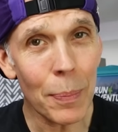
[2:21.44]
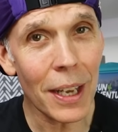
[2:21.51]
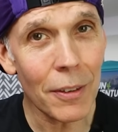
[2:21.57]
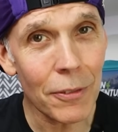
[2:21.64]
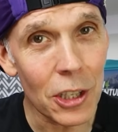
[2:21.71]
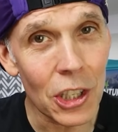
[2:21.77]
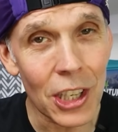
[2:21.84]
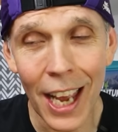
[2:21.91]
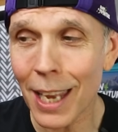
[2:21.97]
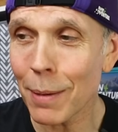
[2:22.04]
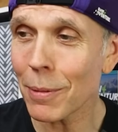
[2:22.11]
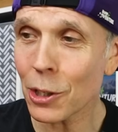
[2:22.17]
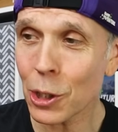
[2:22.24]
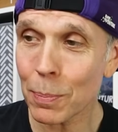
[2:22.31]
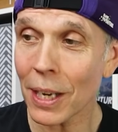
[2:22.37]
a bit of a
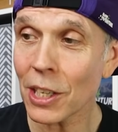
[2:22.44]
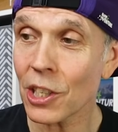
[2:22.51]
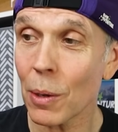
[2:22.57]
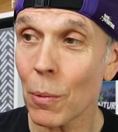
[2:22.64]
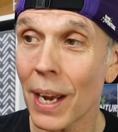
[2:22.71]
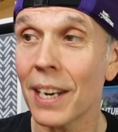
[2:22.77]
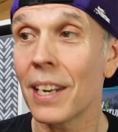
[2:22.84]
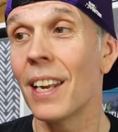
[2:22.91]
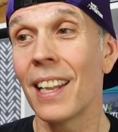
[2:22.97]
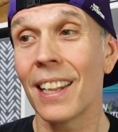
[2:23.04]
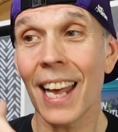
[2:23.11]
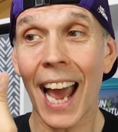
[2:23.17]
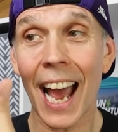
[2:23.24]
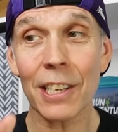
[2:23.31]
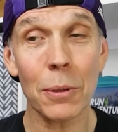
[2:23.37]
shame, especially when
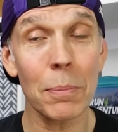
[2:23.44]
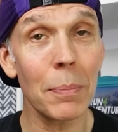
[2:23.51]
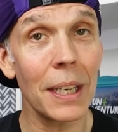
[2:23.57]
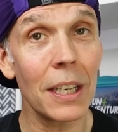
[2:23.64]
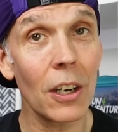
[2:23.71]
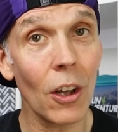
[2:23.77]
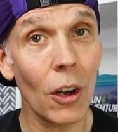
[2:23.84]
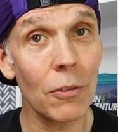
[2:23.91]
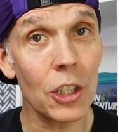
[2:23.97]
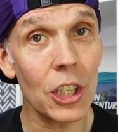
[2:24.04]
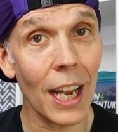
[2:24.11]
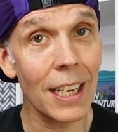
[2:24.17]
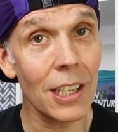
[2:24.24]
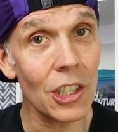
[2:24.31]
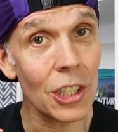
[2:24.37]
there hasn't been a lot of
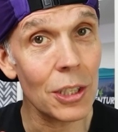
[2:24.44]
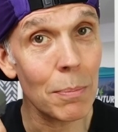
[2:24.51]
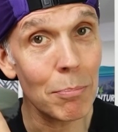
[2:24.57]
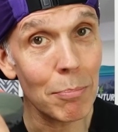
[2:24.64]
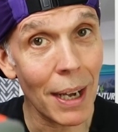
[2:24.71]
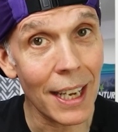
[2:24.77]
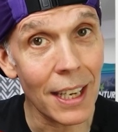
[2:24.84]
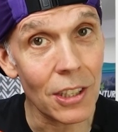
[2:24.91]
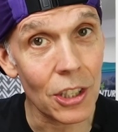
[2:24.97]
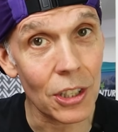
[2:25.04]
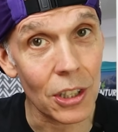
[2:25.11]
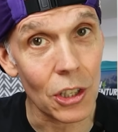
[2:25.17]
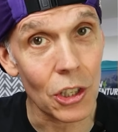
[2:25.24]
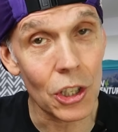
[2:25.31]
changes made to the